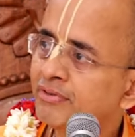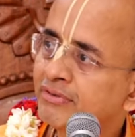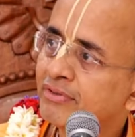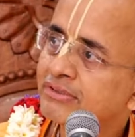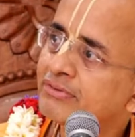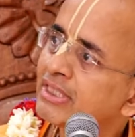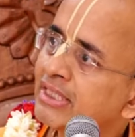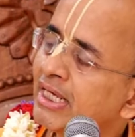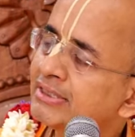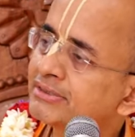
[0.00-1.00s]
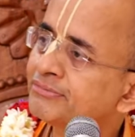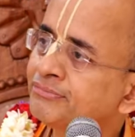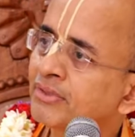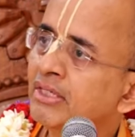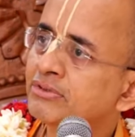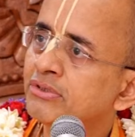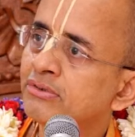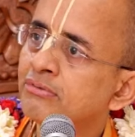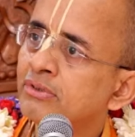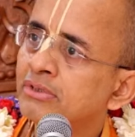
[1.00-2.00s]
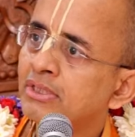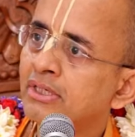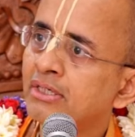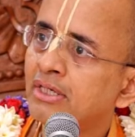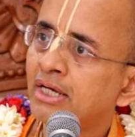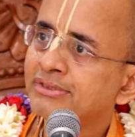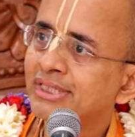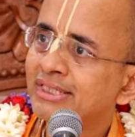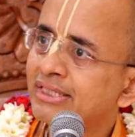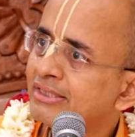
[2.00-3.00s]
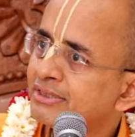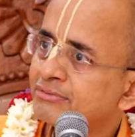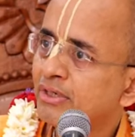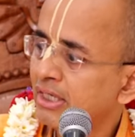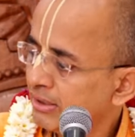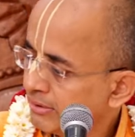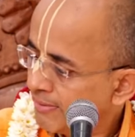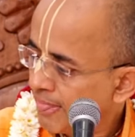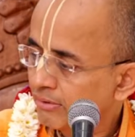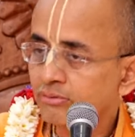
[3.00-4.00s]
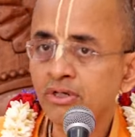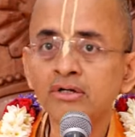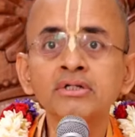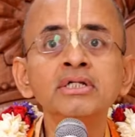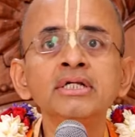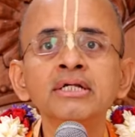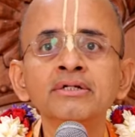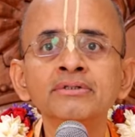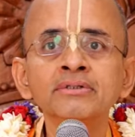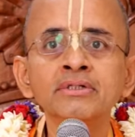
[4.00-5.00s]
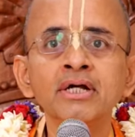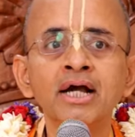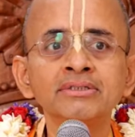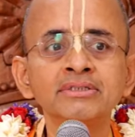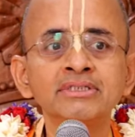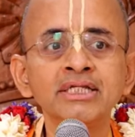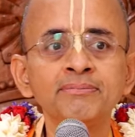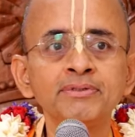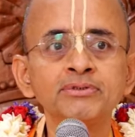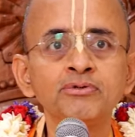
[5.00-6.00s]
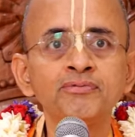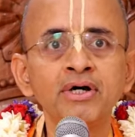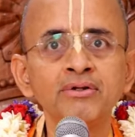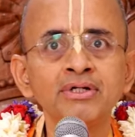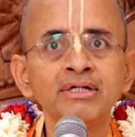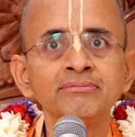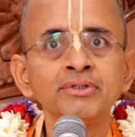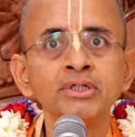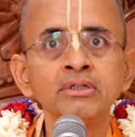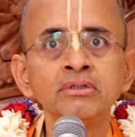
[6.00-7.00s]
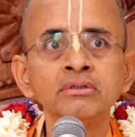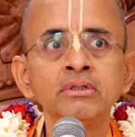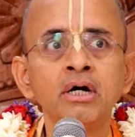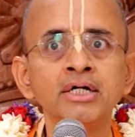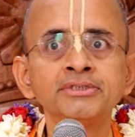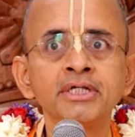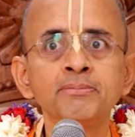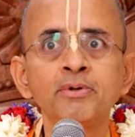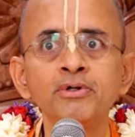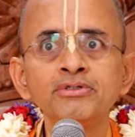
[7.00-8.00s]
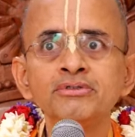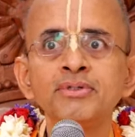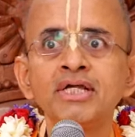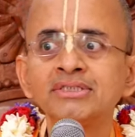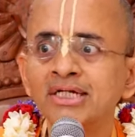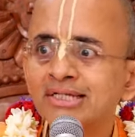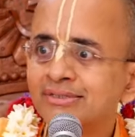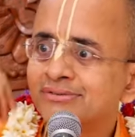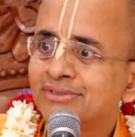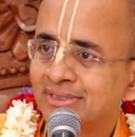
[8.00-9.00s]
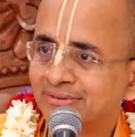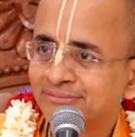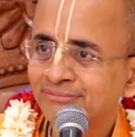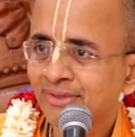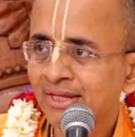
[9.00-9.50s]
Everything was very nice. So uh, Acharya is one who not only has disciples who follow him, Acharya produces many Acharyas. Huh?